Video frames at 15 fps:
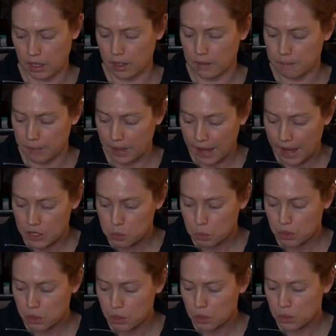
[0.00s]
at has one
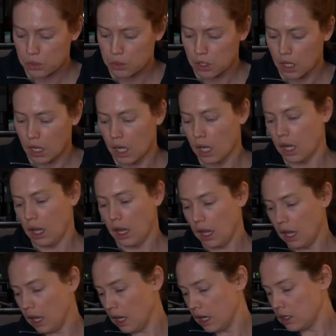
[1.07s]
of those.
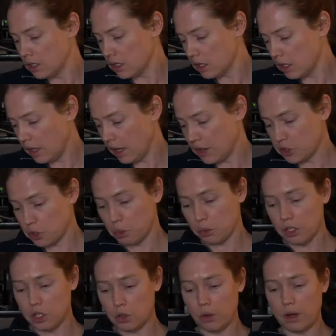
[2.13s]
And it has a
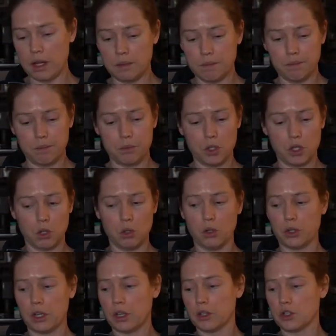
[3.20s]
really great,
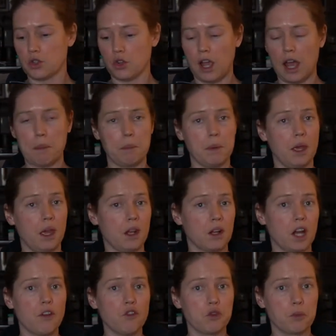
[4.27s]
looking strap and a
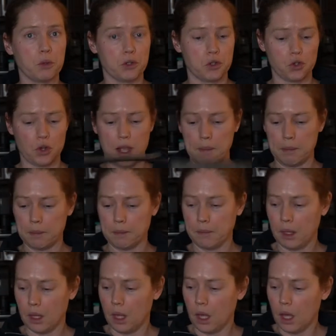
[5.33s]
comfortable strap.
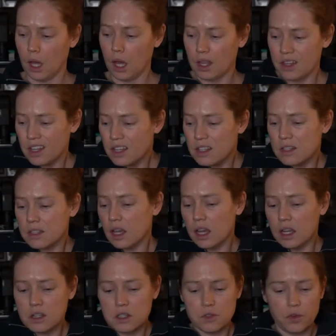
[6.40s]
The
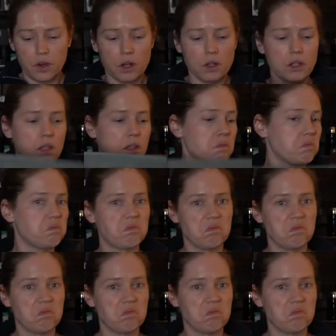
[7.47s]
inside is fairly